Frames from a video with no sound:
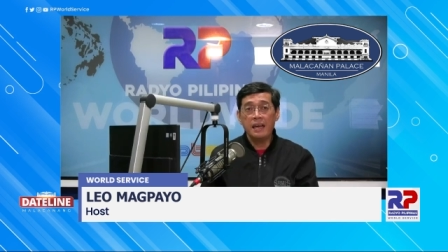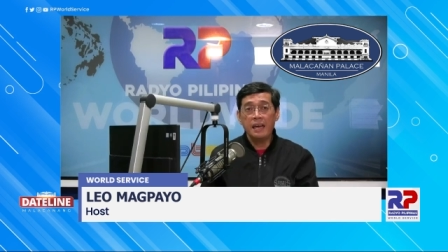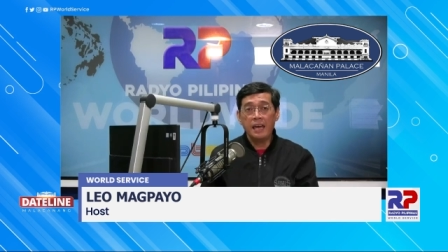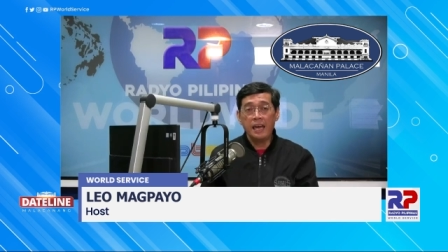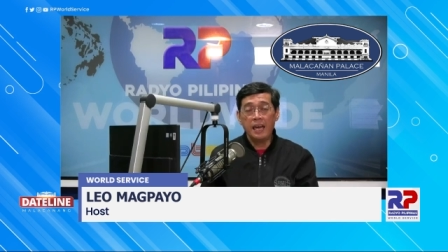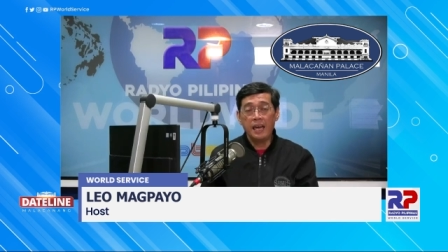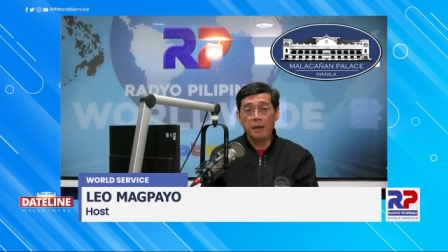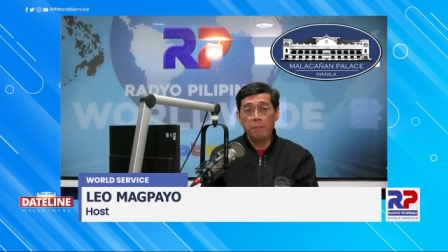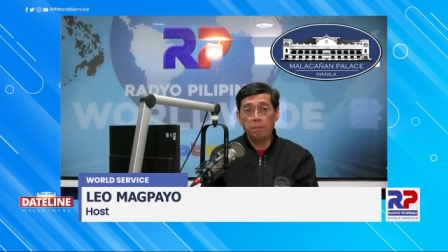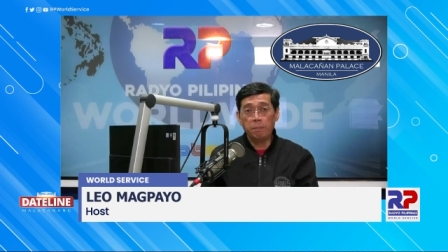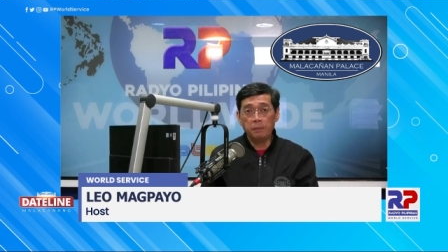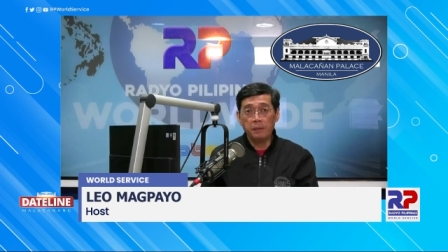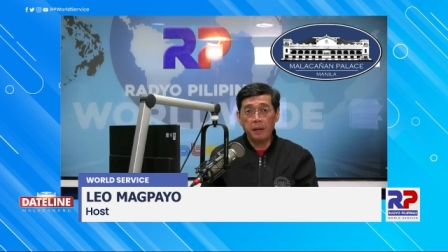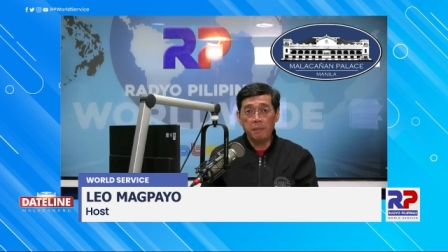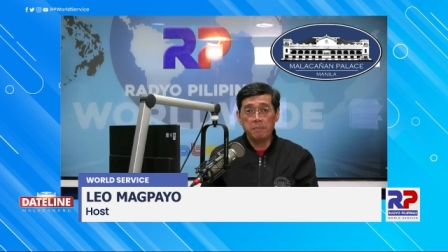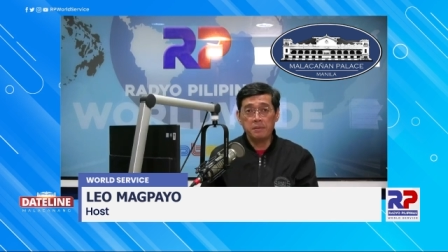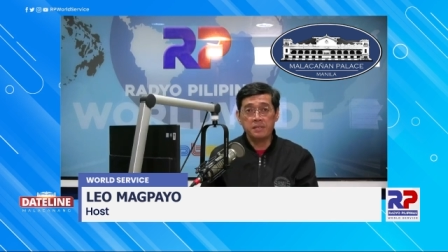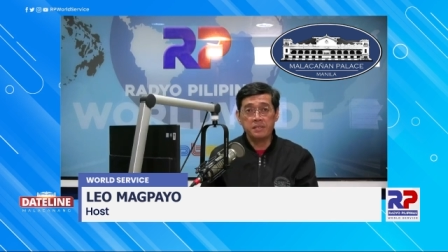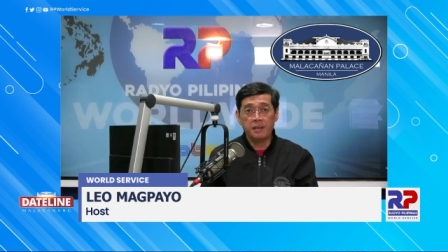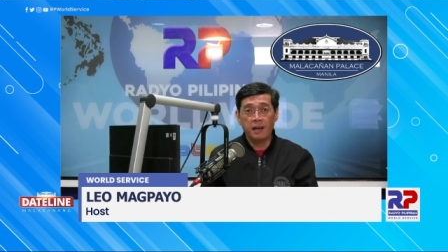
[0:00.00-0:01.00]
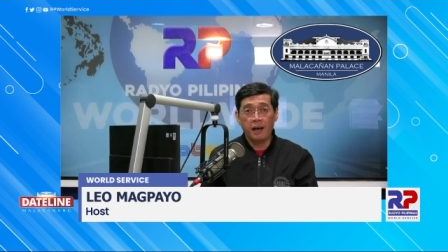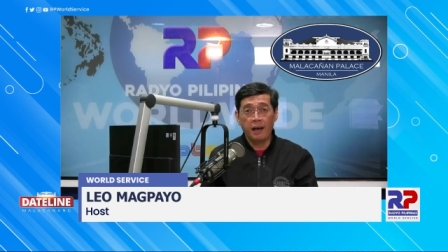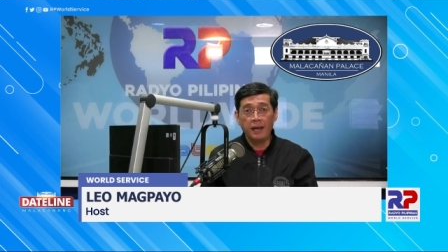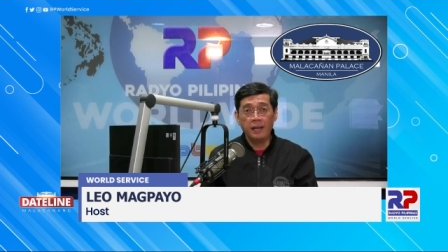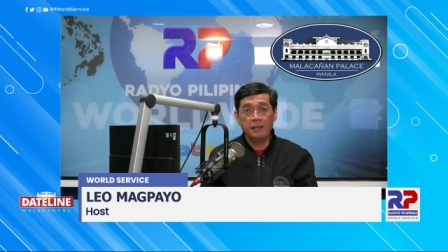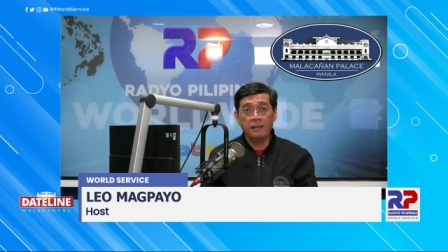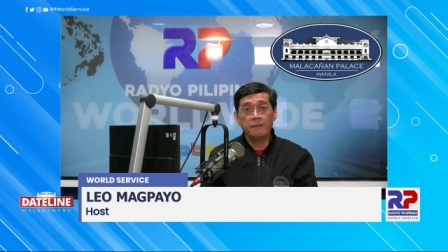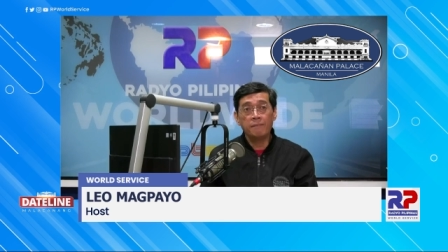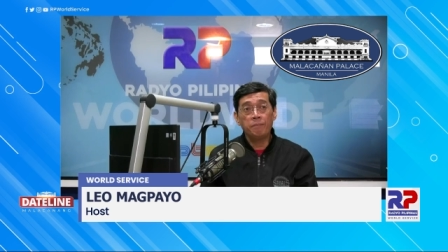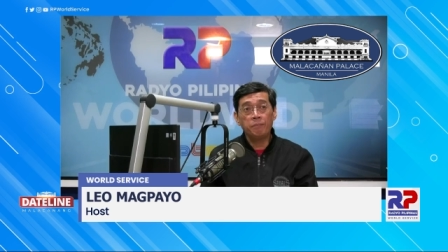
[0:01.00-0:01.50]
a plebiscite
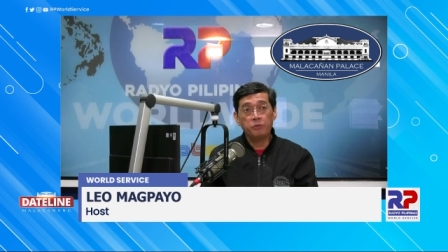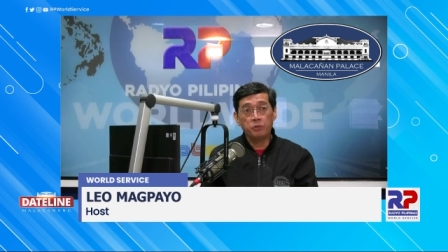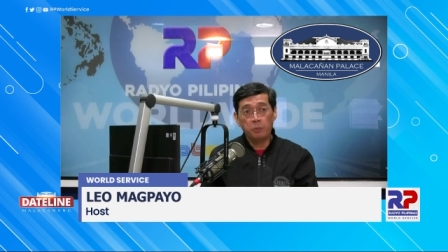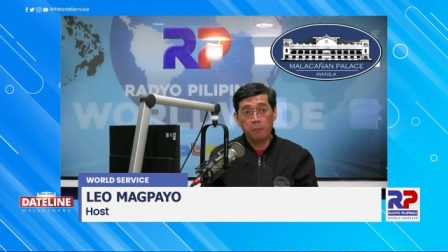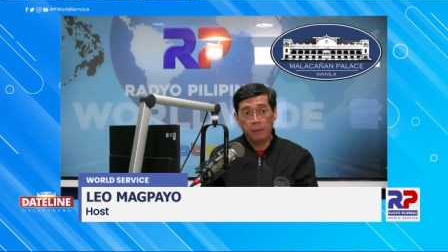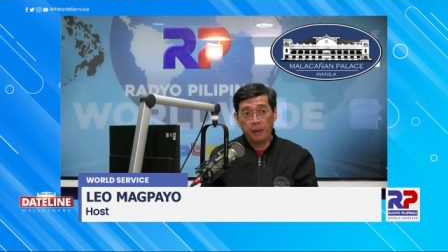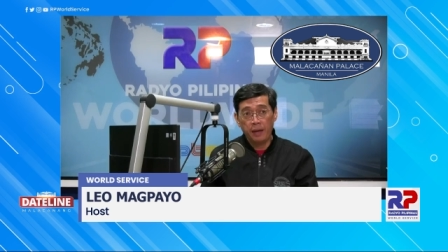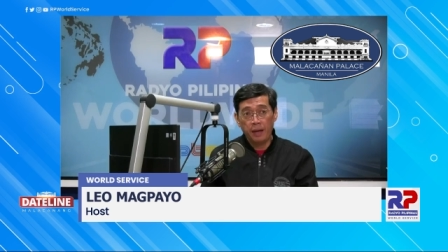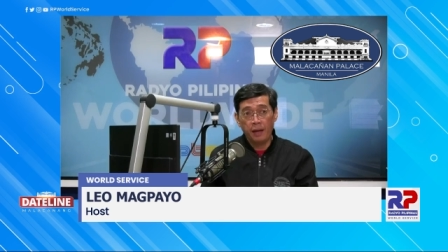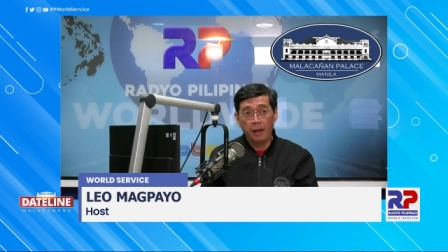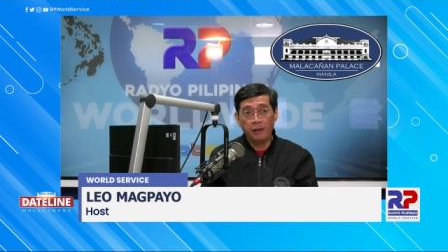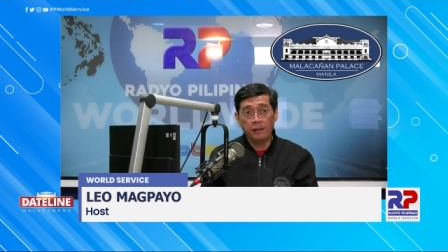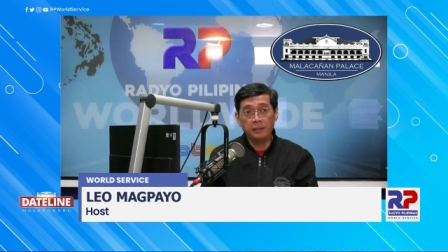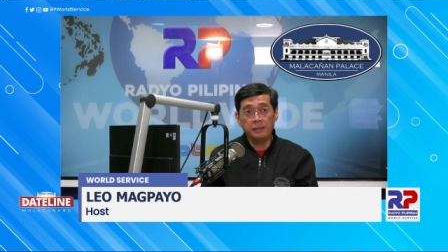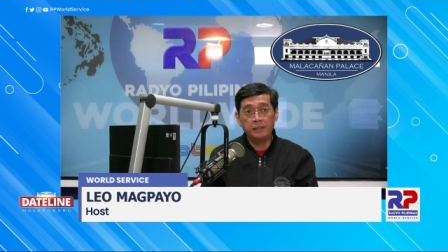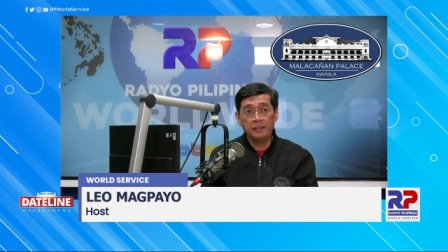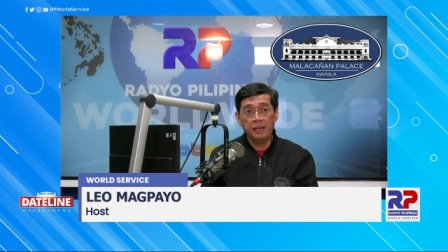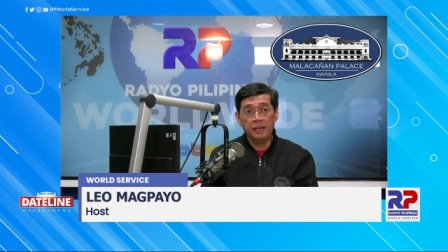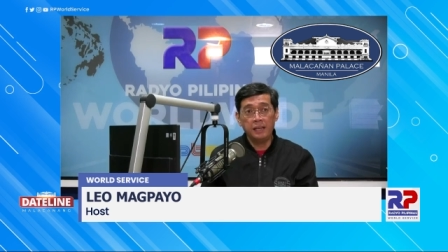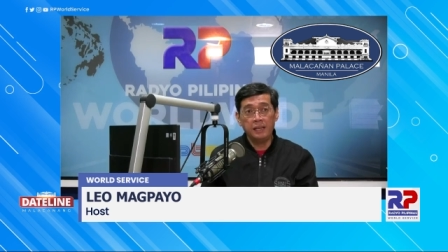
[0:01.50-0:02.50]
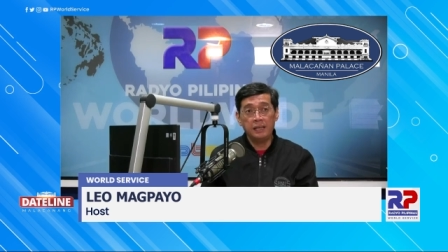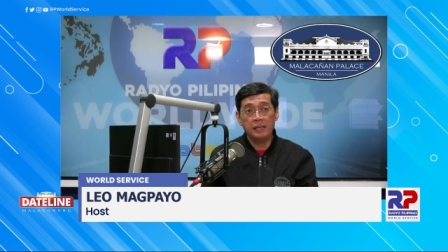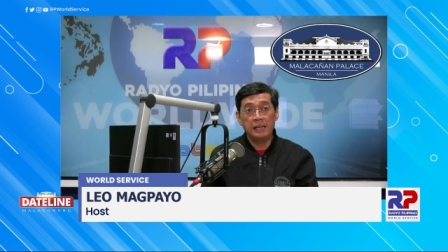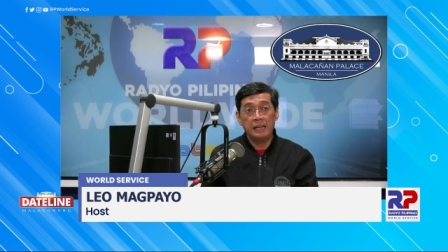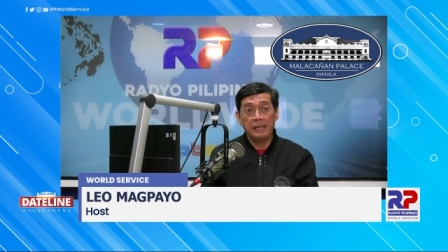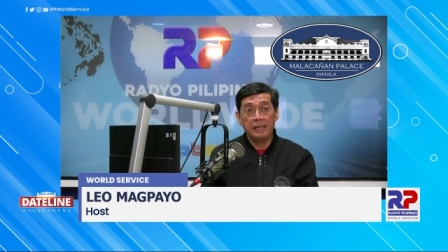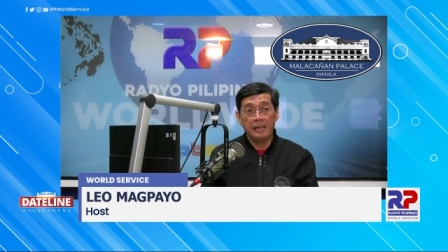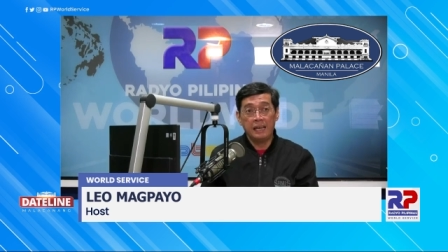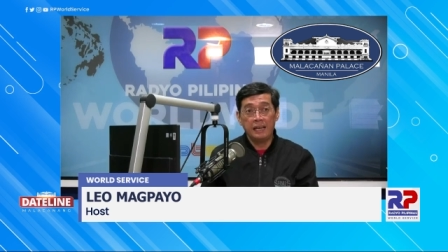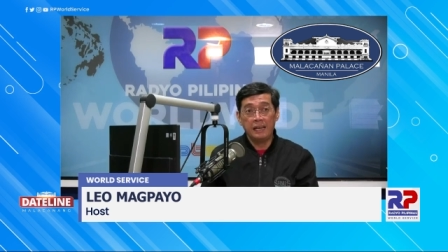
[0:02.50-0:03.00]
to be held in
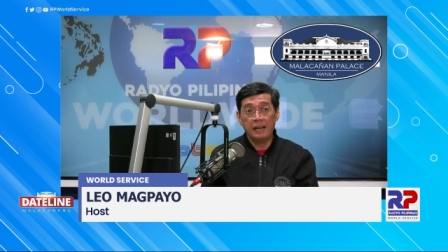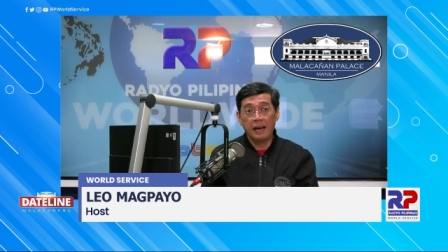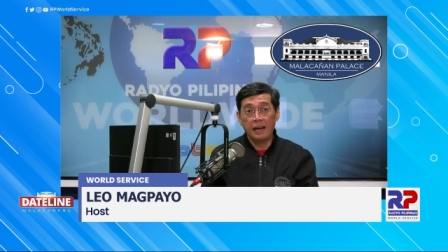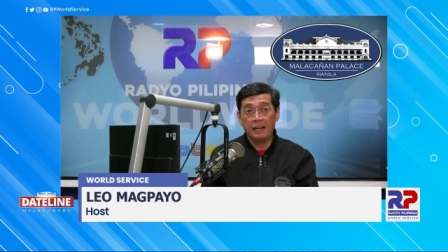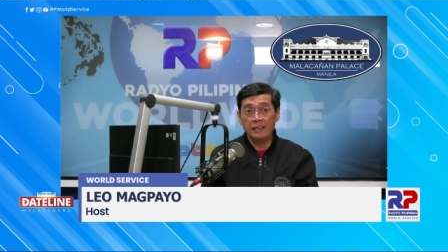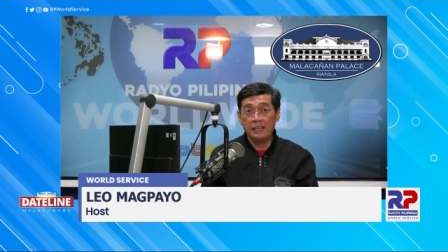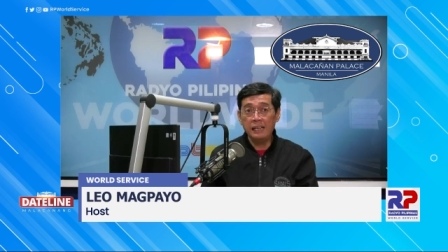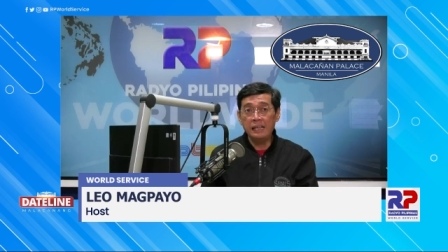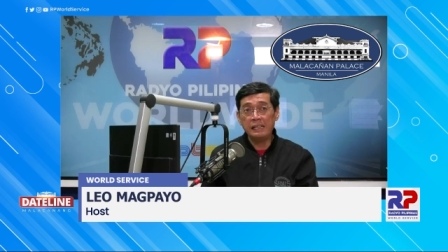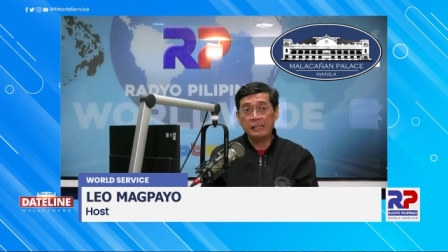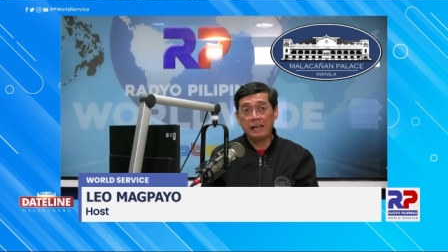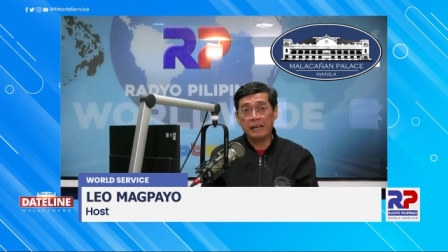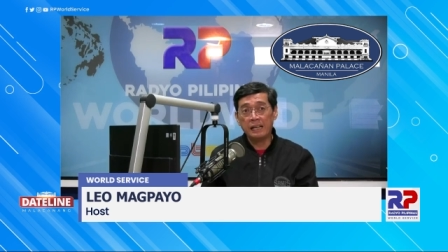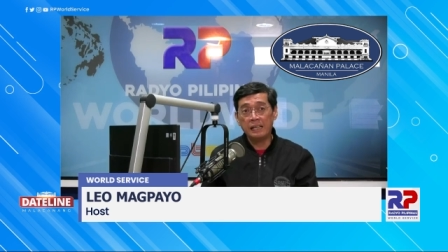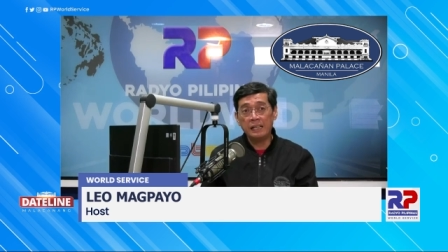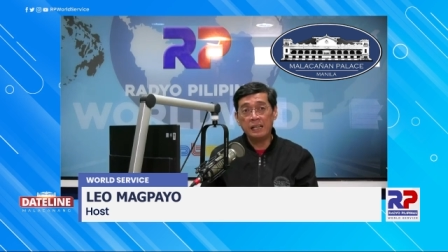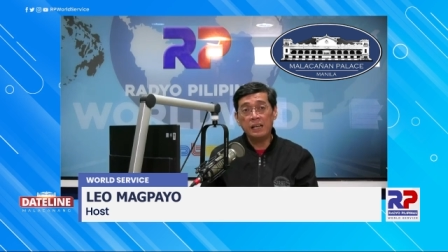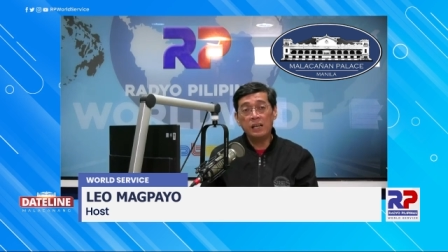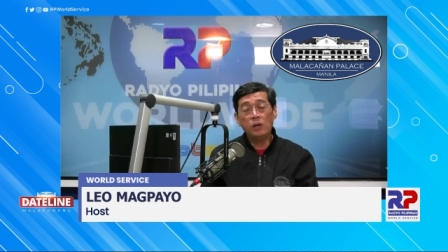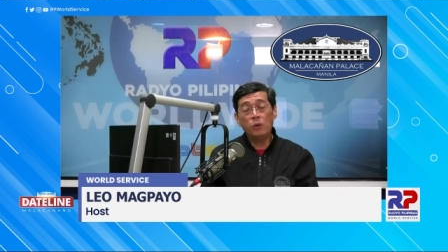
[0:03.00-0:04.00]
Ginhalinan